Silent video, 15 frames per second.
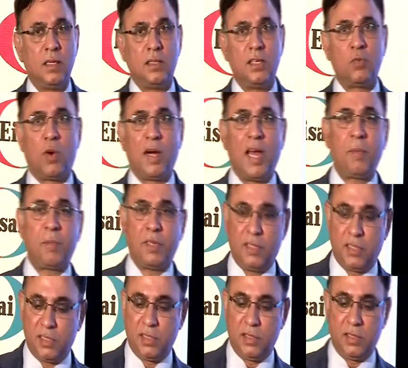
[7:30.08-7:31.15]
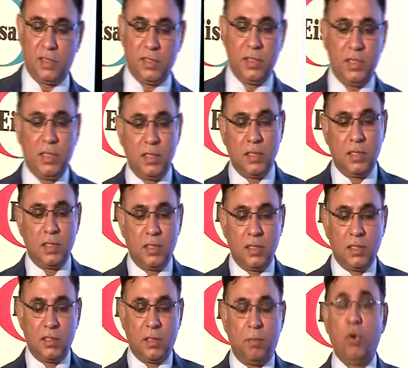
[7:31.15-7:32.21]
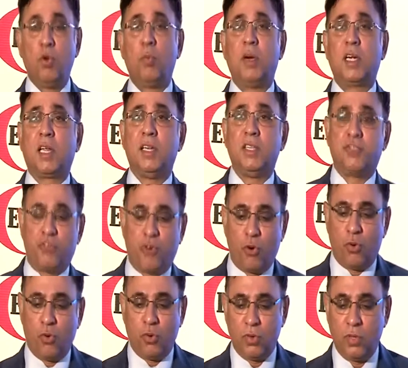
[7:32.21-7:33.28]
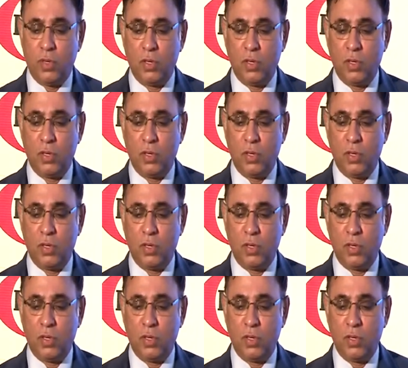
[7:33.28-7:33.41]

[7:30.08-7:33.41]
This is what happens. The blue button is true.